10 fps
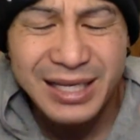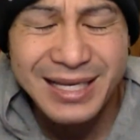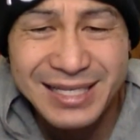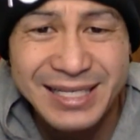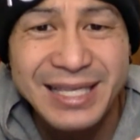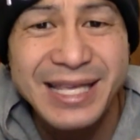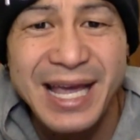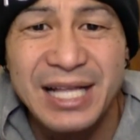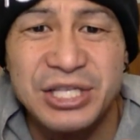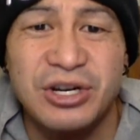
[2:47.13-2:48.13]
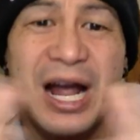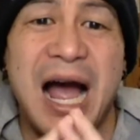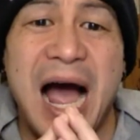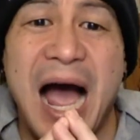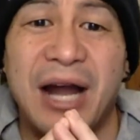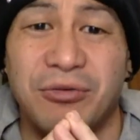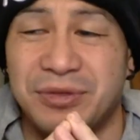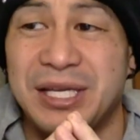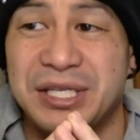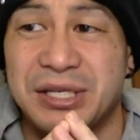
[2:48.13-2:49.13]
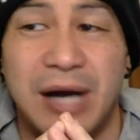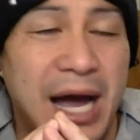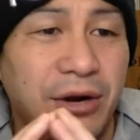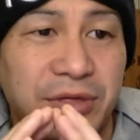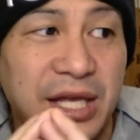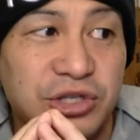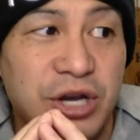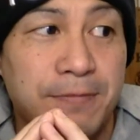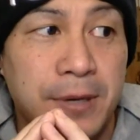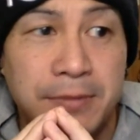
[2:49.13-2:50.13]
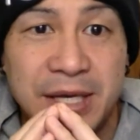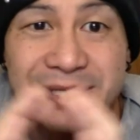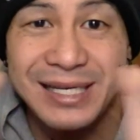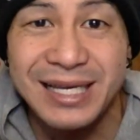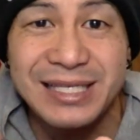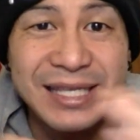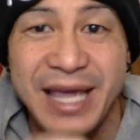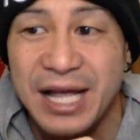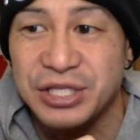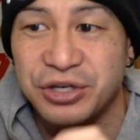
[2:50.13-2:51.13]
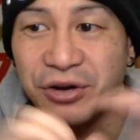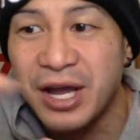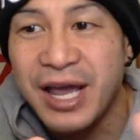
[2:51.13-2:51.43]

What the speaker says: is he the answer? I don't think so. I don't think Trey Pipkins is the answer.